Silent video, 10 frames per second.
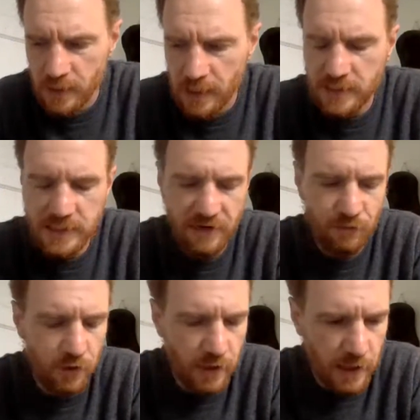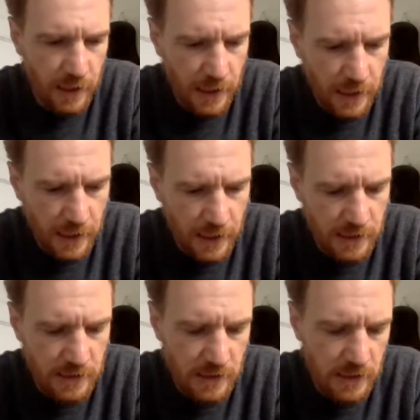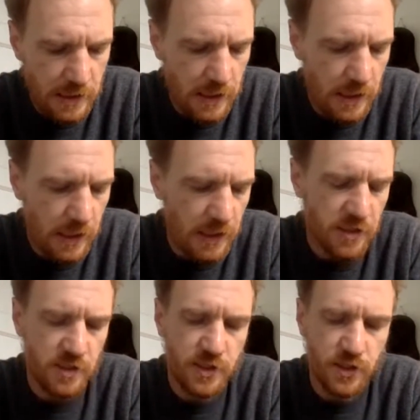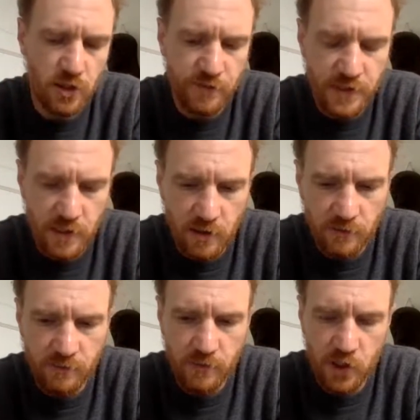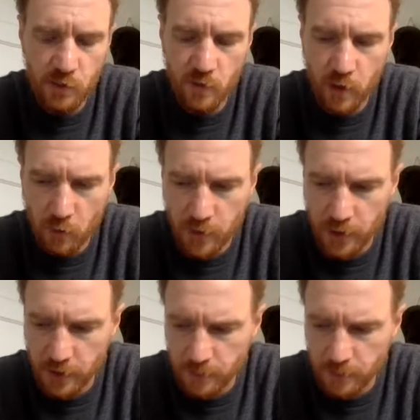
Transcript: and says everything is in the service of human well-being,